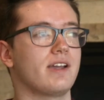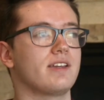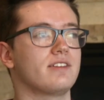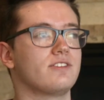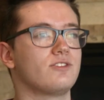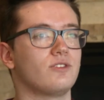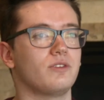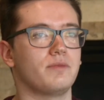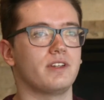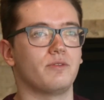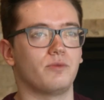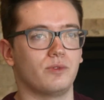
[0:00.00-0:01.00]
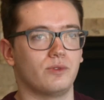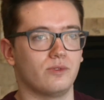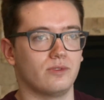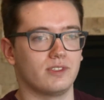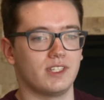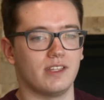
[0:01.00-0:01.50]
I had so many
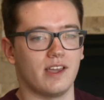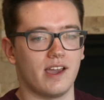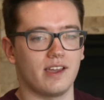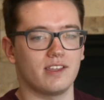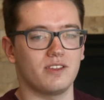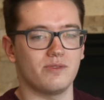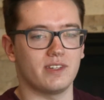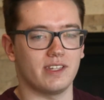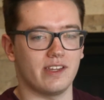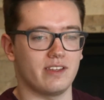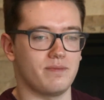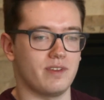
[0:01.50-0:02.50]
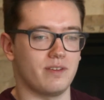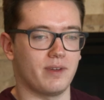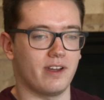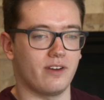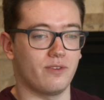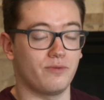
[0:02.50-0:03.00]
rules that it would take me
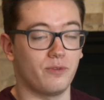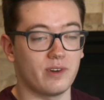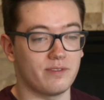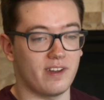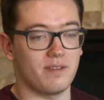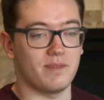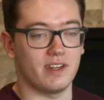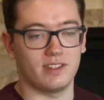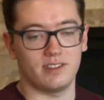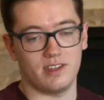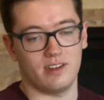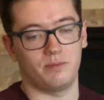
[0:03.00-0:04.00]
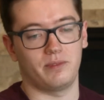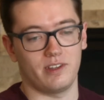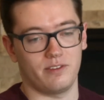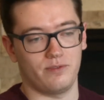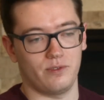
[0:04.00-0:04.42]
about 45 minutes to eat a plate of